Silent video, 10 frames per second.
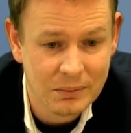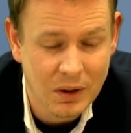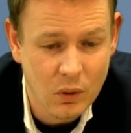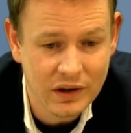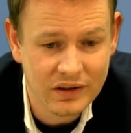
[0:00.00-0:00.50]

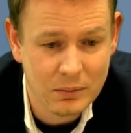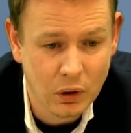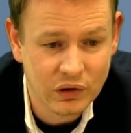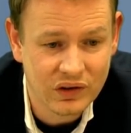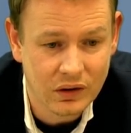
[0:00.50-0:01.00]
but what is the
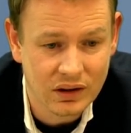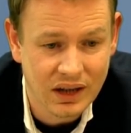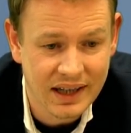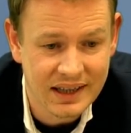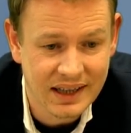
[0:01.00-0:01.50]
most solid
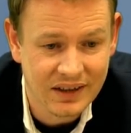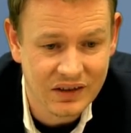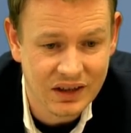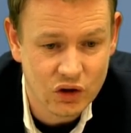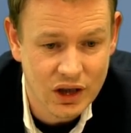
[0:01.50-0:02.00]
line against
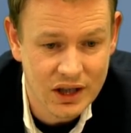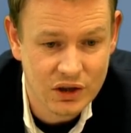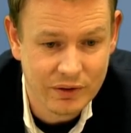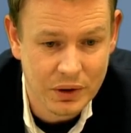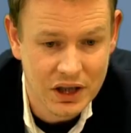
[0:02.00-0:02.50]
the exchange
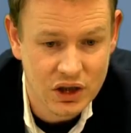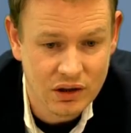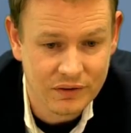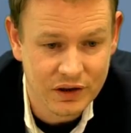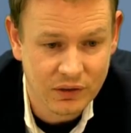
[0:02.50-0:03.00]
variation
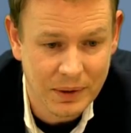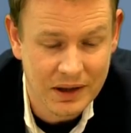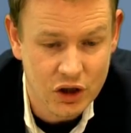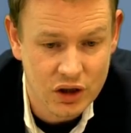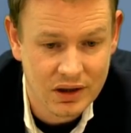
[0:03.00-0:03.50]
of the
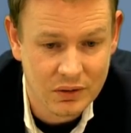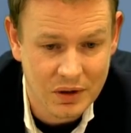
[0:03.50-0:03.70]
Spanish?